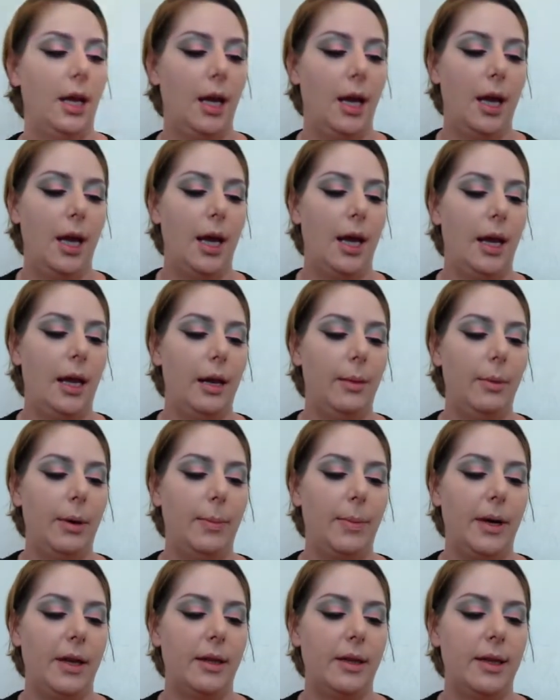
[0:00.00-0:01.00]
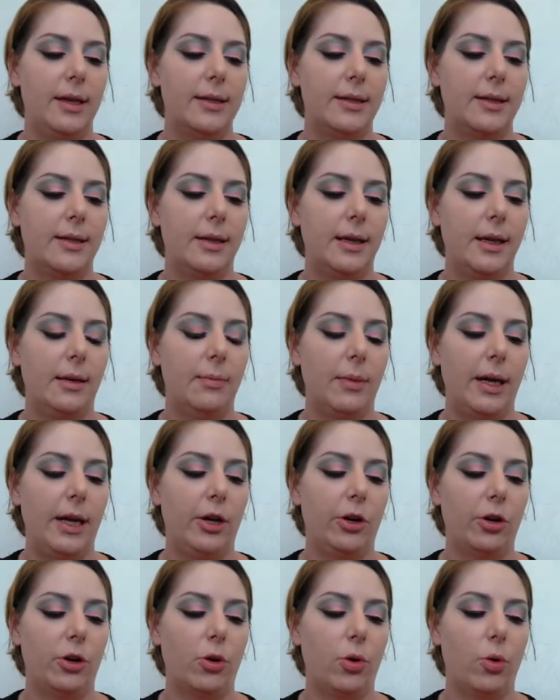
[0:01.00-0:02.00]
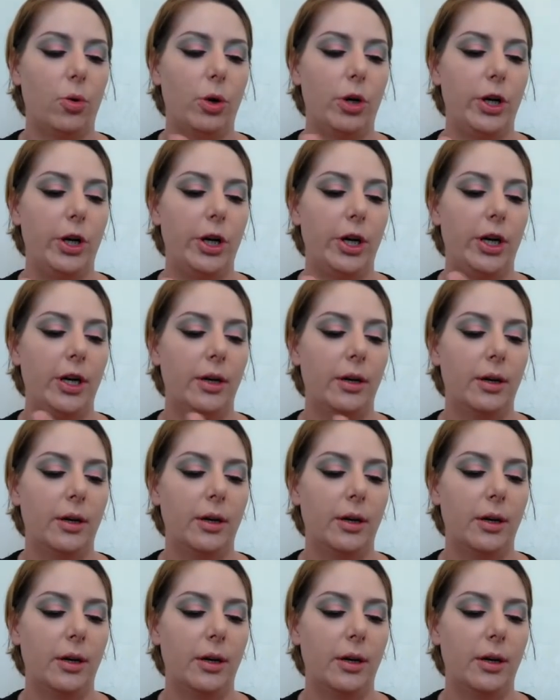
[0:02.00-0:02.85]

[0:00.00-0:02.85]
and I'm going to put this in my inner corner.